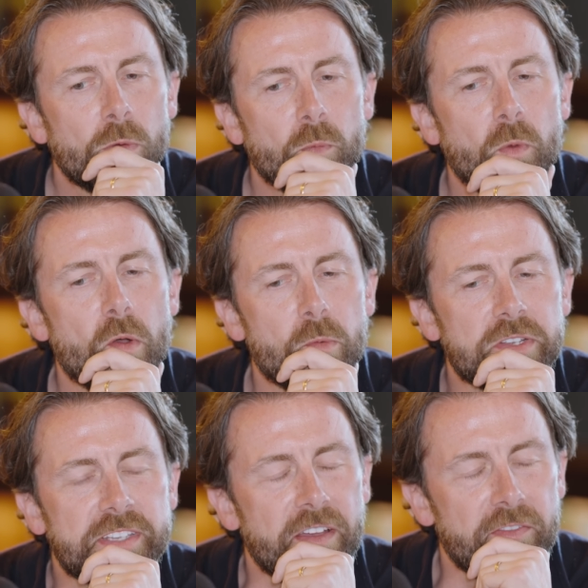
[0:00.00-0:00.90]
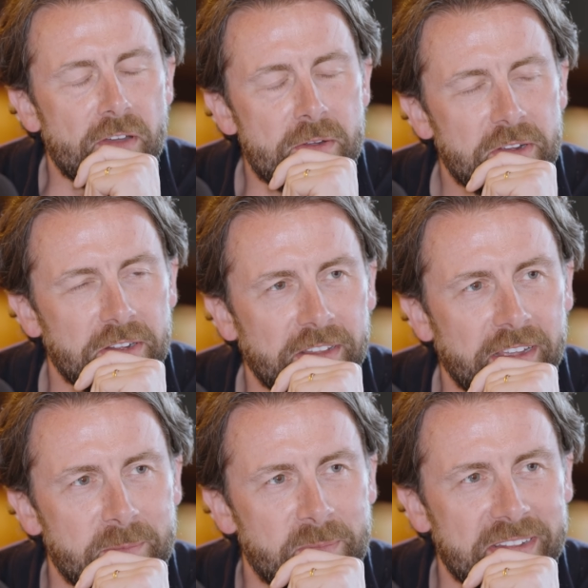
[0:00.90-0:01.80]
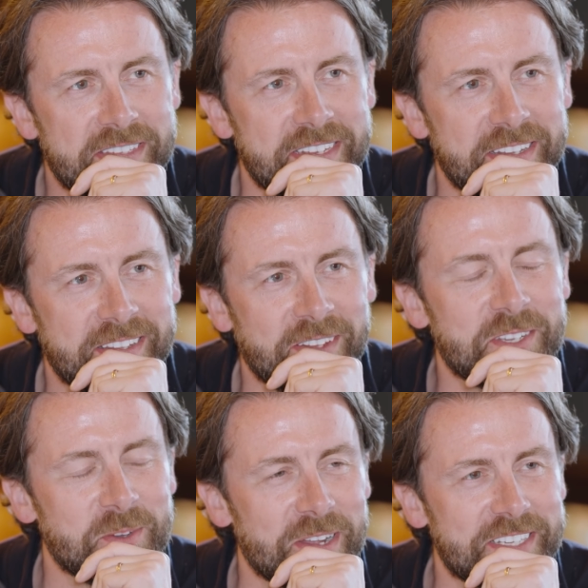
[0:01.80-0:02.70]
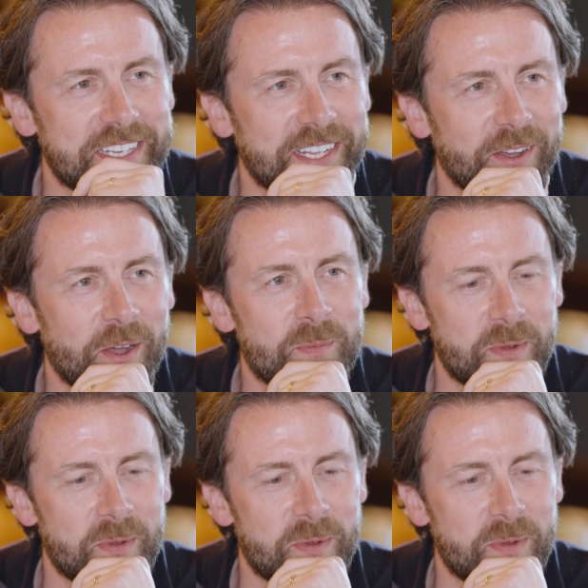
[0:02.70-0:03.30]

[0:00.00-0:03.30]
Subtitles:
What was that phone call like back to? Did you wait till you got home?